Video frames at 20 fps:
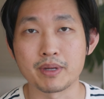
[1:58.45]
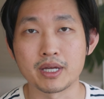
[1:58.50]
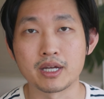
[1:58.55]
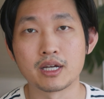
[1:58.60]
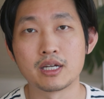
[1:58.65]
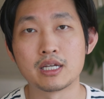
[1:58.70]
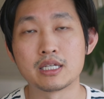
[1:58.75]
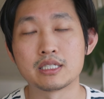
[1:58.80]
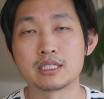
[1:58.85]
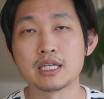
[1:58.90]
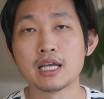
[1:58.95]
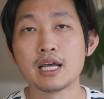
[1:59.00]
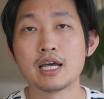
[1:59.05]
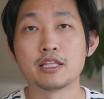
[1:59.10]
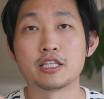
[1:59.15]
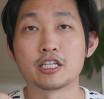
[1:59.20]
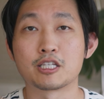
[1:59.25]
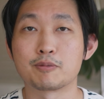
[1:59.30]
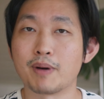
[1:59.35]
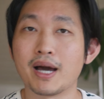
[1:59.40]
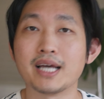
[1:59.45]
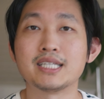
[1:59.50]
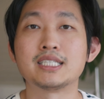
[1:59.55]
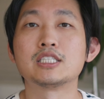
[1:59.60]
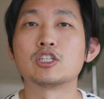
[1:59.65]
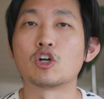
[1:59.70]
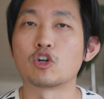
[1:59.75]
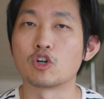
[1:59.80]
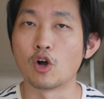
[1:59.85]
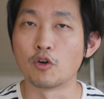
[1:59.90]
because the
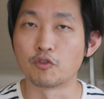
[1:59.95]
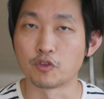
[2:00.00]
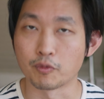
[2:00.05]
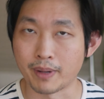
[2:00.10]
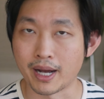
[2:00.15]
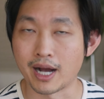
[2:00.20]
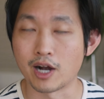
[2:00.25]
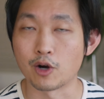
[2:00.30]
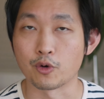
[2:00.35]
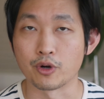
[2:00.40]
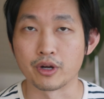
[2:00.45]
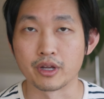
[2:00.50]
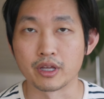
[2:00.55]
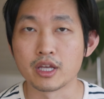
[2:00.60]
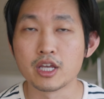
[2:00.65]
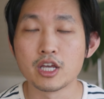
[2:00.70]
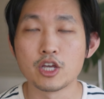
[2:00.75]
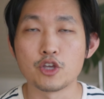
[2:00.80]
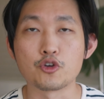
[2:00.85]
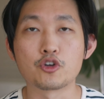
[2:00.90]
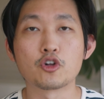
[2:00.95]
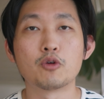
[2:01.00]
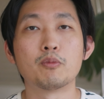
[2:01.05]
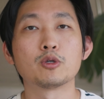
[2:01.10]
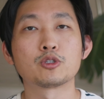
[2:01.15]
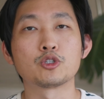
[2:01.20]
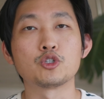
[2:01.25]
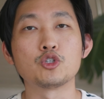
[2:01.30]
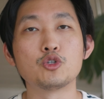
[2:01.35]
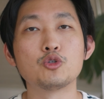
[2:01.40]
spices aren't overpowering. You could
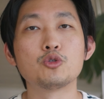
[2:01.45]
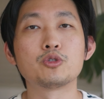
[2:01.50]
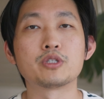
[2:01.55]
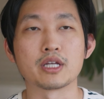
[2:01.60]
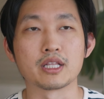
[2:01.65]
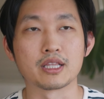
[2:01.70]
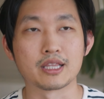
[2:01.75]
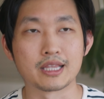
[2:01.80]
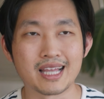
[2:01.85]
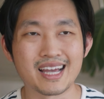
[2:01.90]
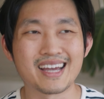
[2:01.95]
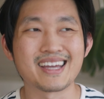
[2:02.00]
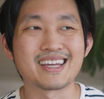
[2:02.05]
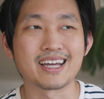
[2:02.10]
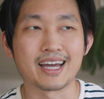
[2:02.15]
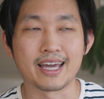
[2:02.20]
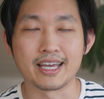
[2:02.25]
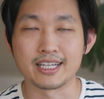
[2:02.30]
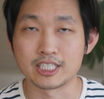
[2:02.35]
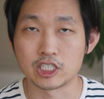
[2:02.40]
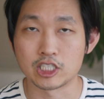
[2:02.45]
almost use it like a